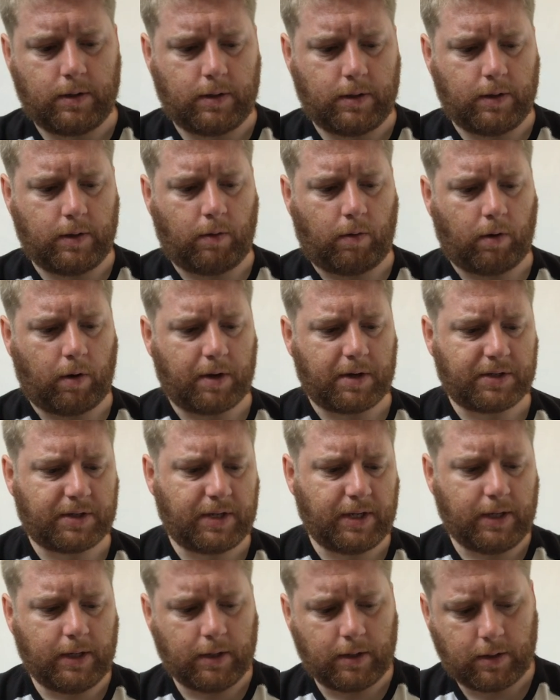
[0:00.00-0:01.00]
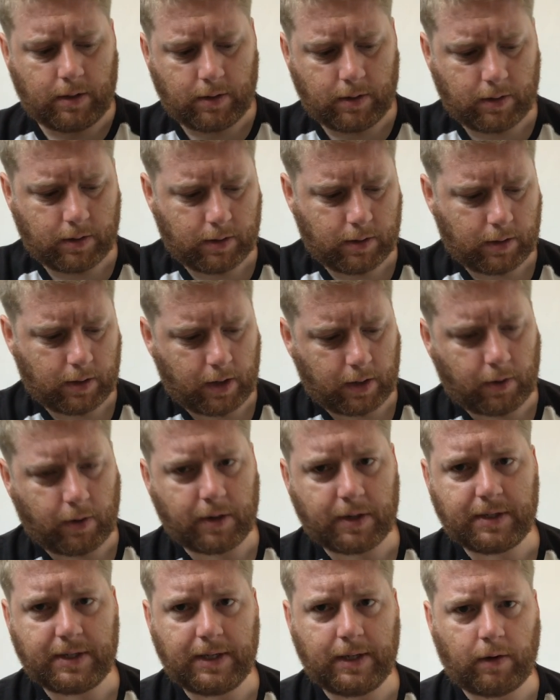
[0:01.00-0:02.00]
In all honesty, I got
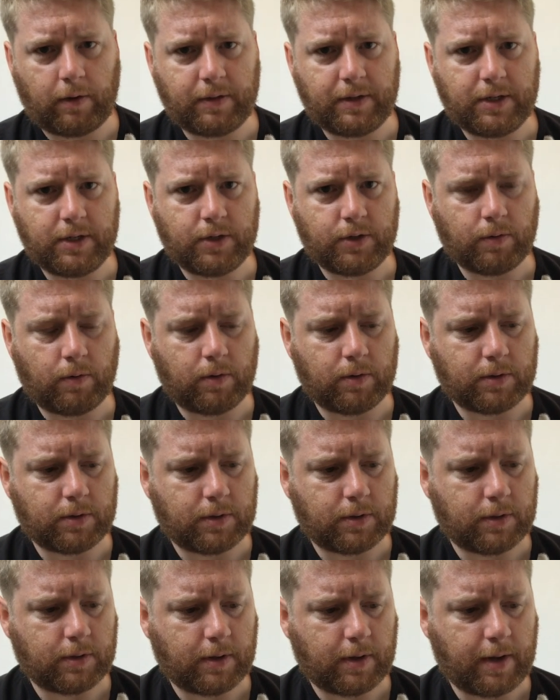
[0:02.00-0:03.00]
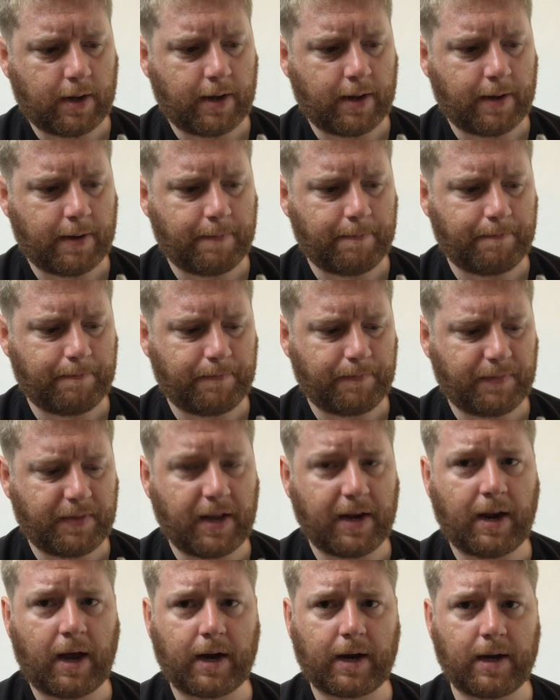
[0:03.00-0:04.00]
a deal on these shorts. They're
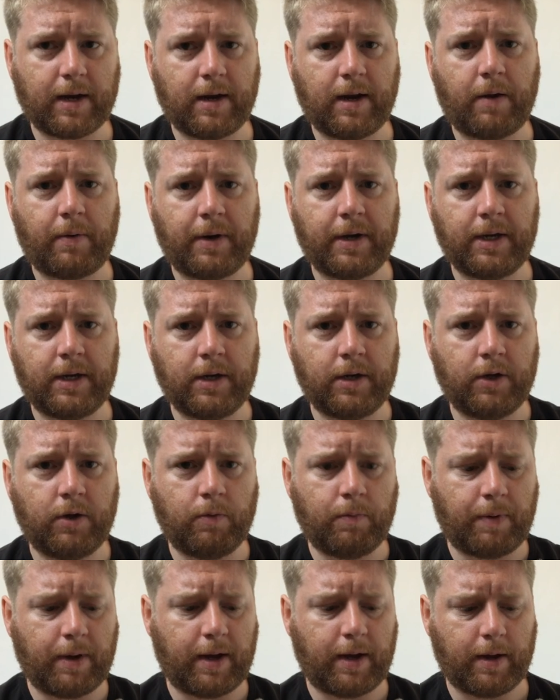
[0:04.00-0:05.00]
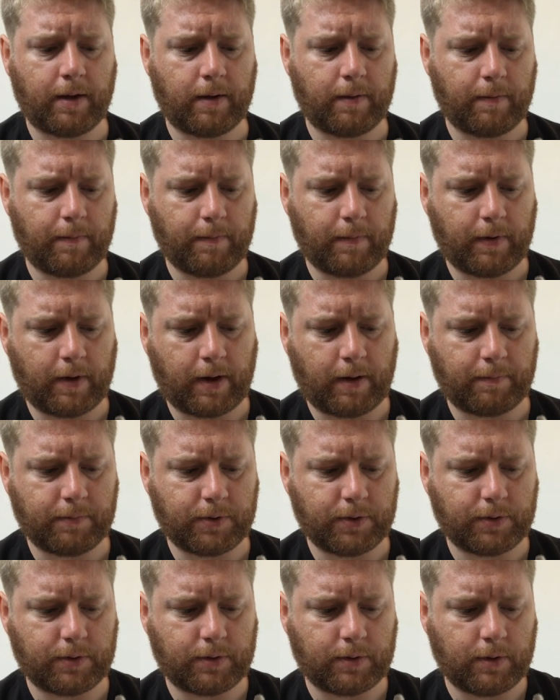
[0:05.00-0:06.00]
knackered now, I need a new pair, and I'm
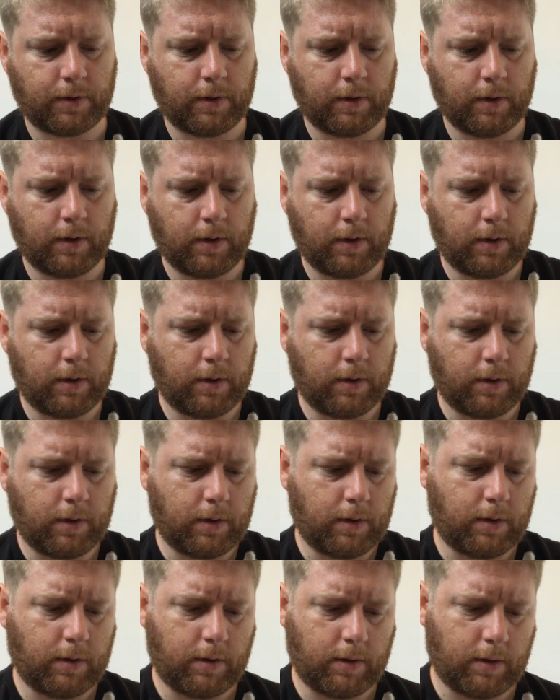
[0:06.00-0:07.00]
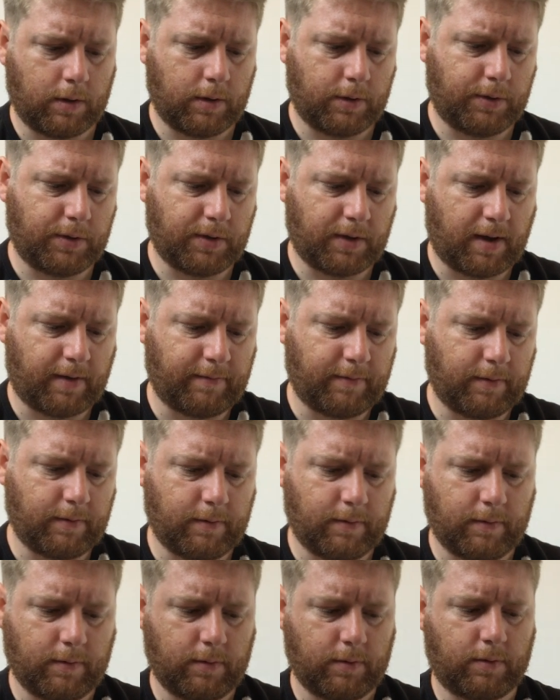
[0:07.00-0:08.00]
just haven't
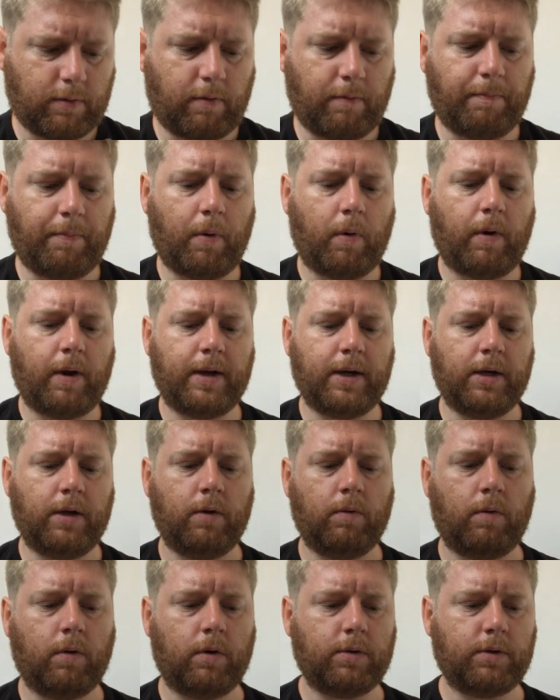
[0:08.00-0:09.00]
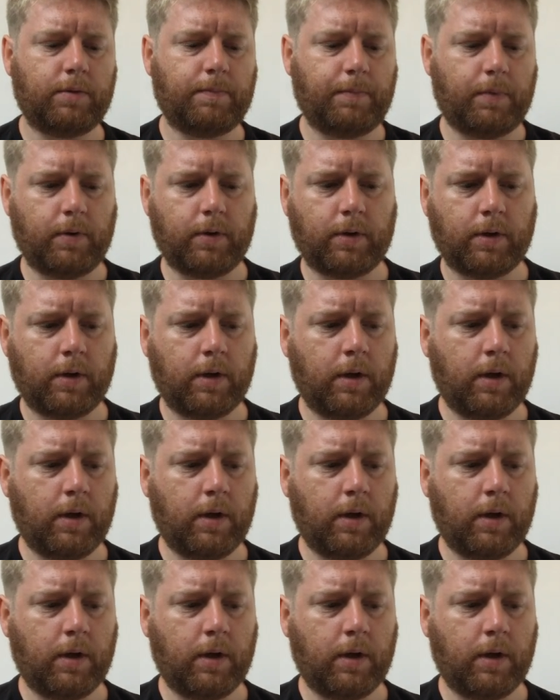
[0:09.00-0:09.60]
sort of bought any new ones. But